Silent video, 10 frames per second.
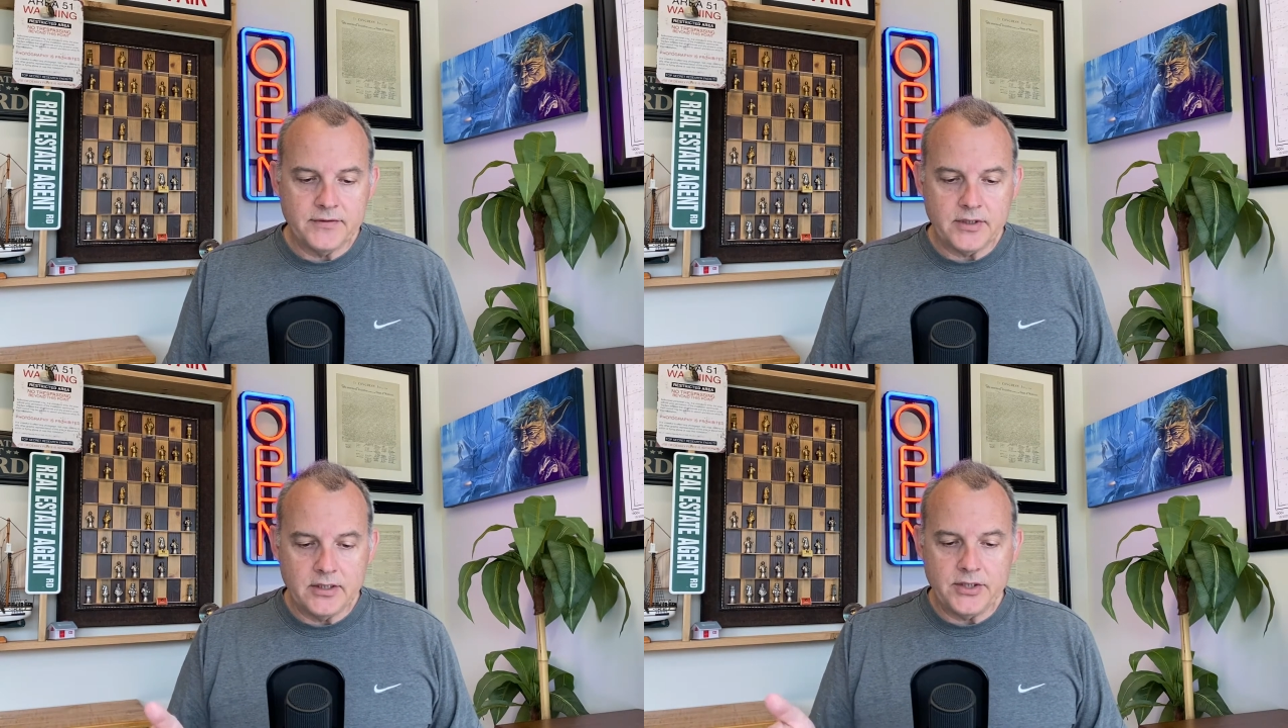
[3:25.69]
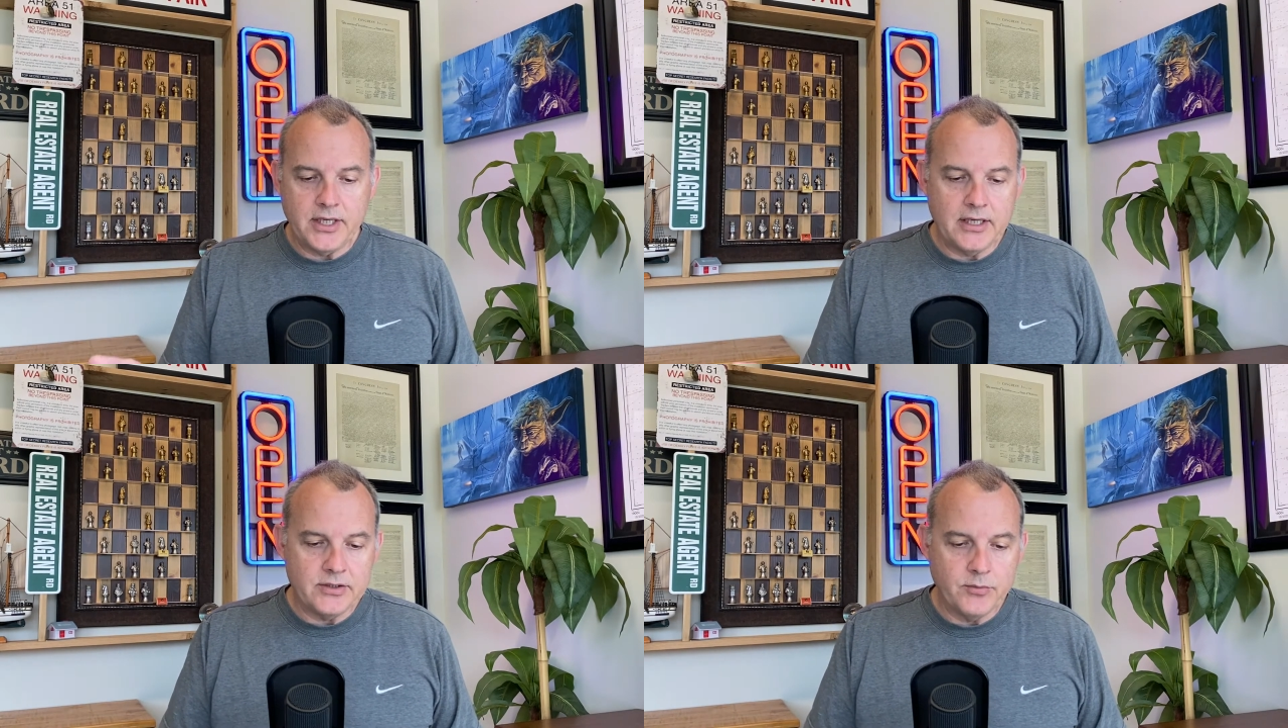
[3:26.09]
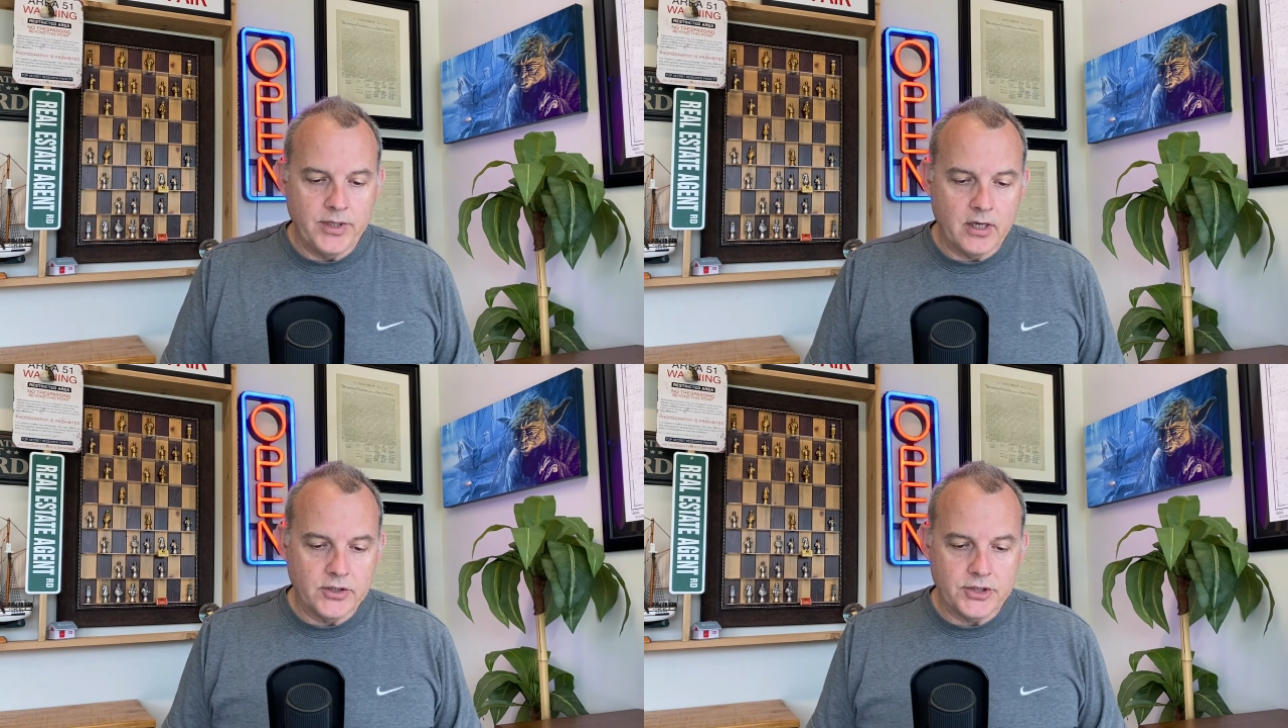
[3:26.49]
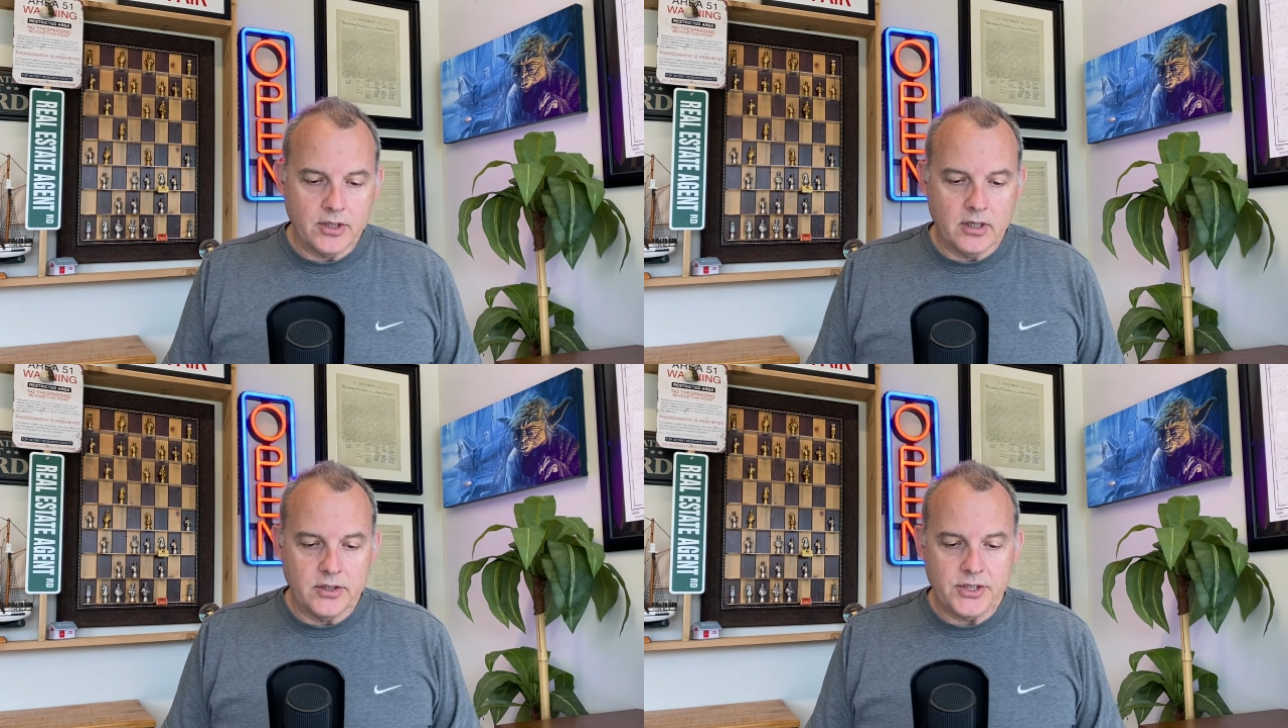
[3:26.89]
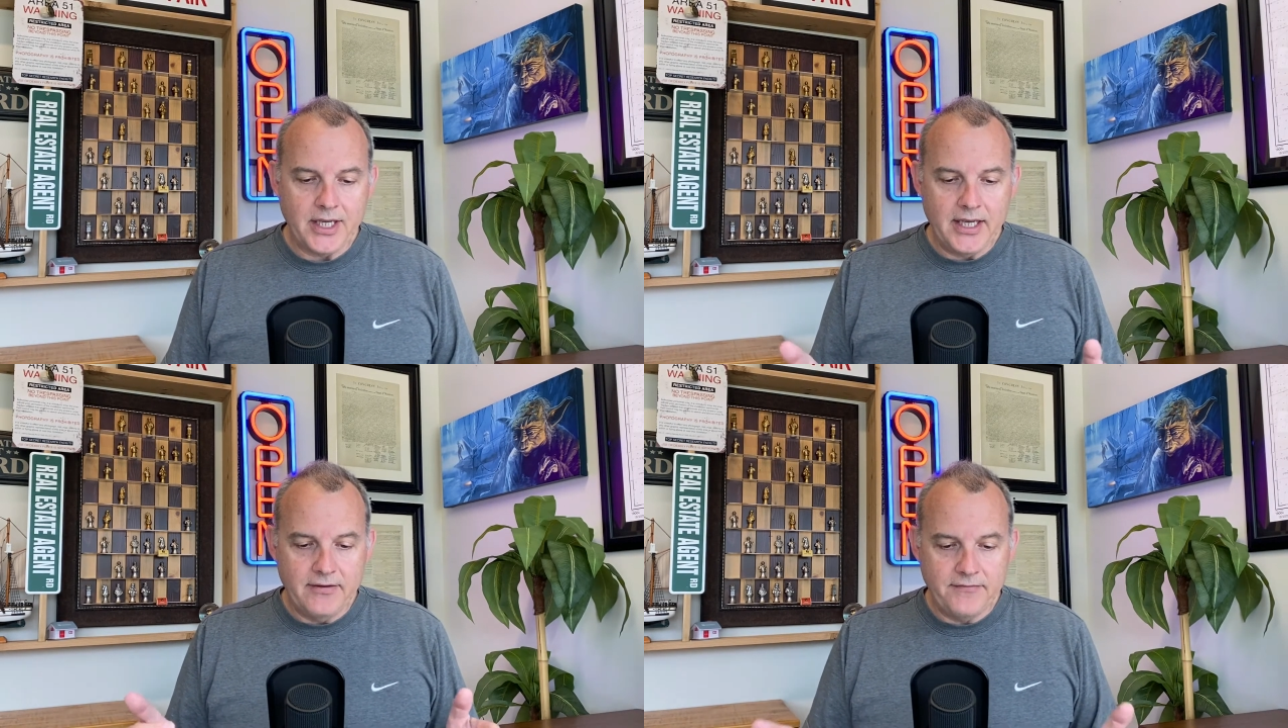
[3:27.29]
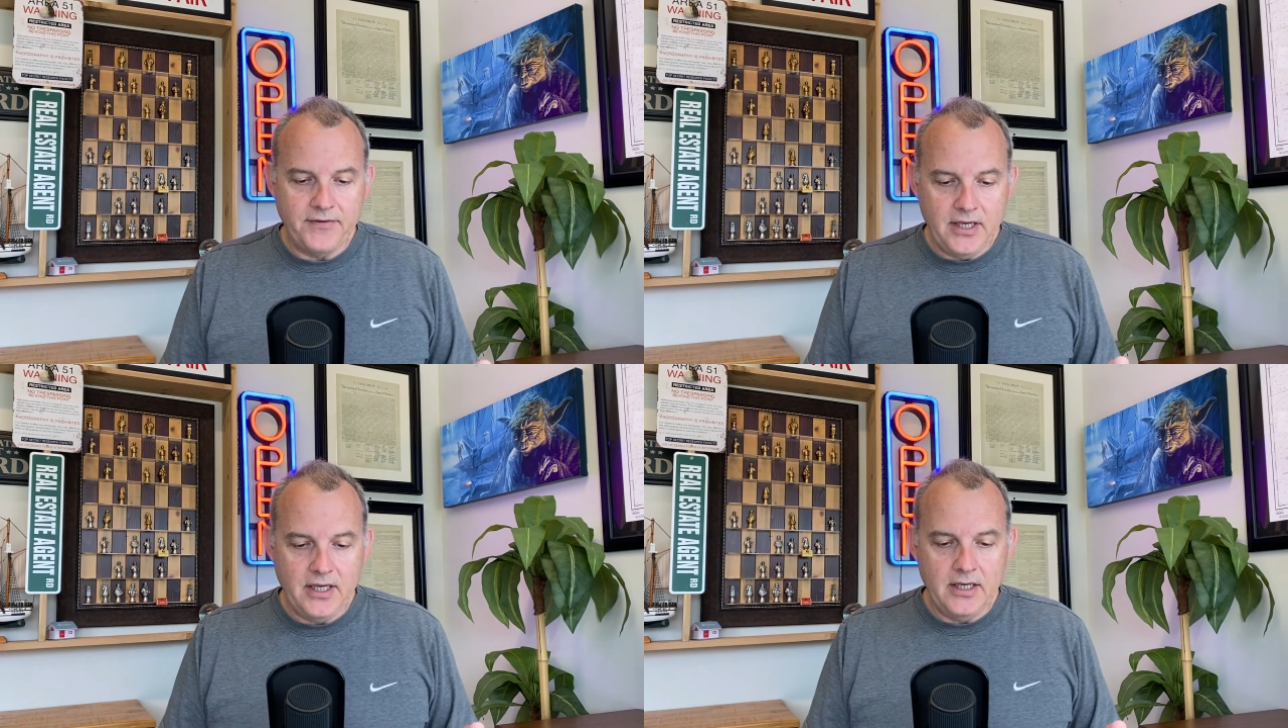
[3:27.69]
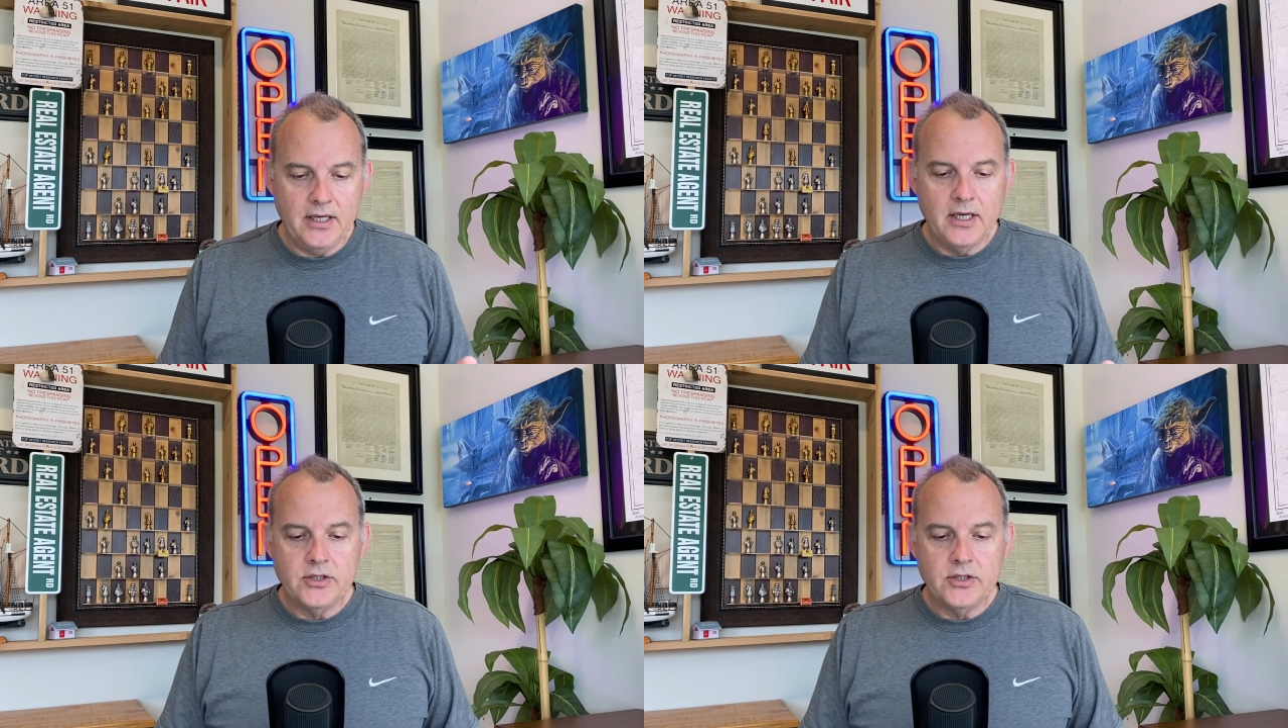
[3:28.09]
such as we are charged a fee,